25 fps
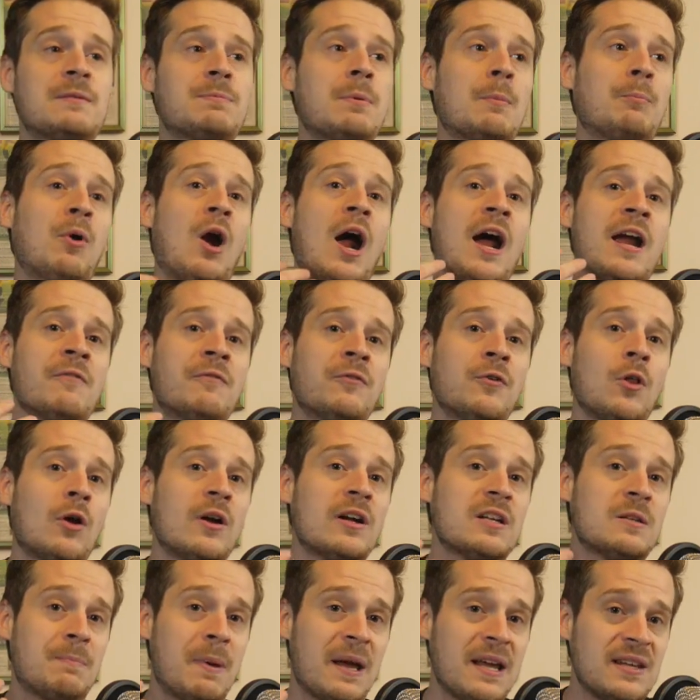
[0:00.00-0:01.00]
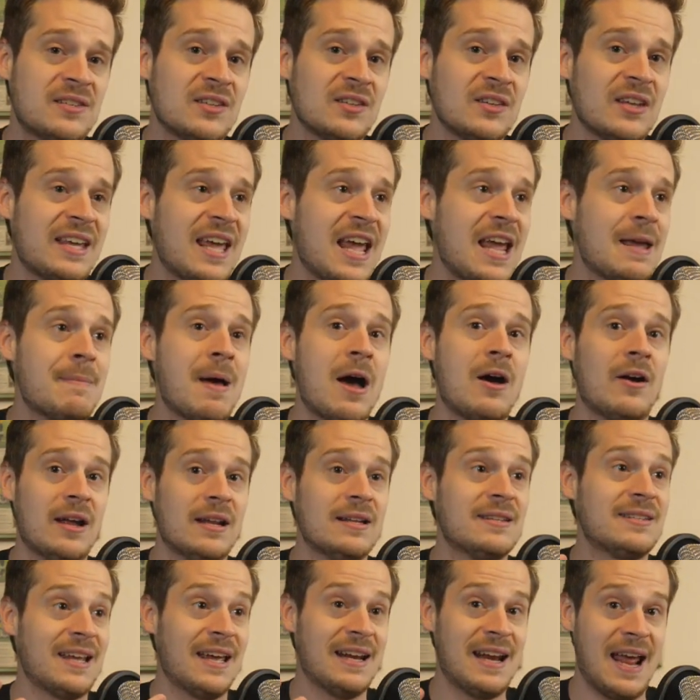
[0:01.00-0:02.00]
But Brian Flores basically came out
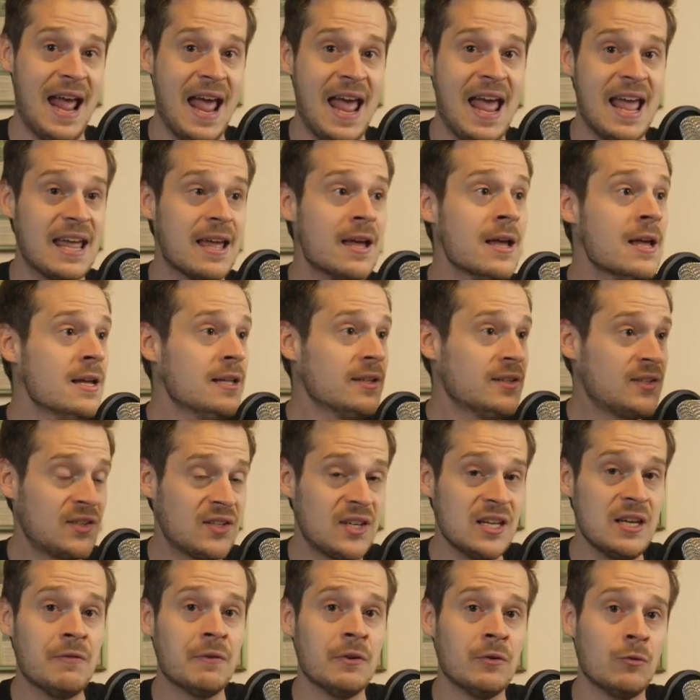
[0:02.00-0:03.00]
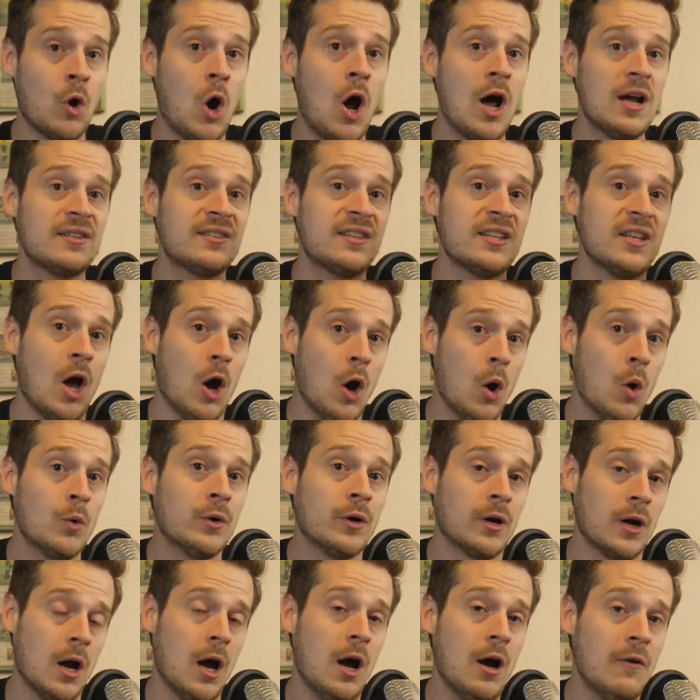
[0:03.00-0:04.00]
and said, hey, Stephen Ross, the
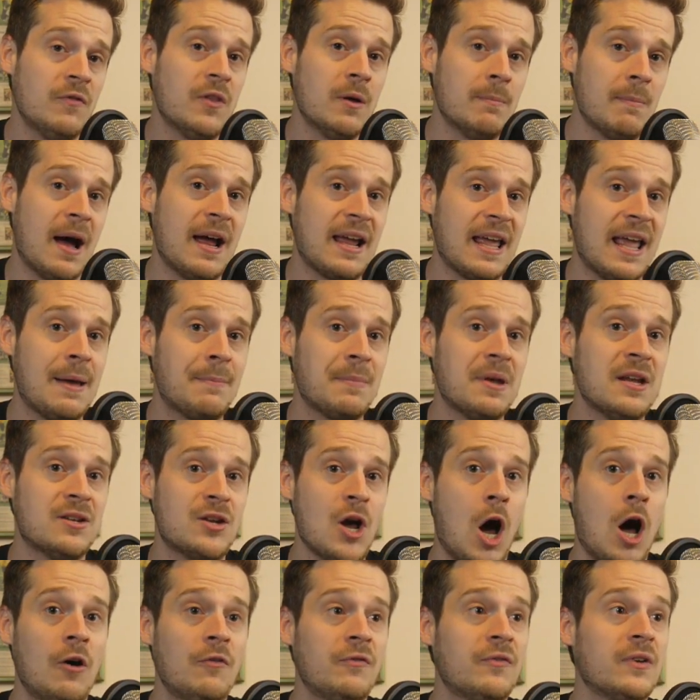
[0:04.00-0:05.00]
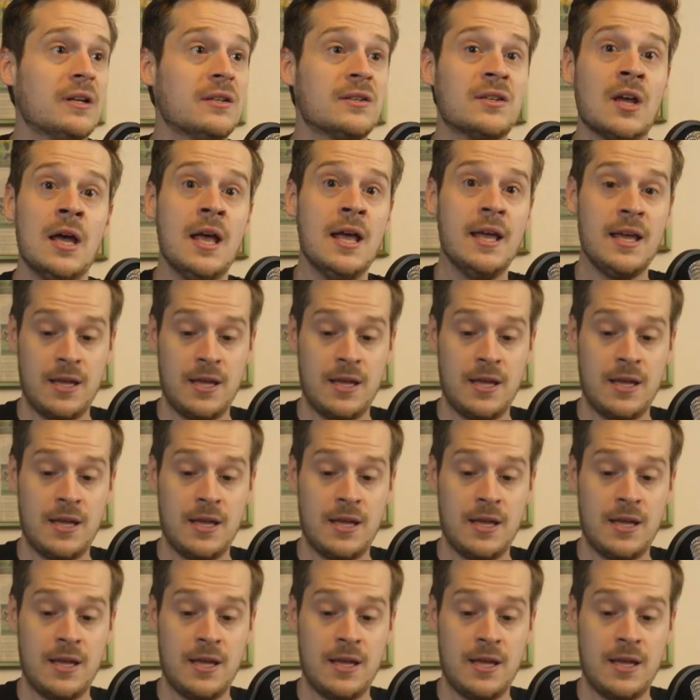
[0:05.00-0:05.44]
owner of the Miami Dolphins,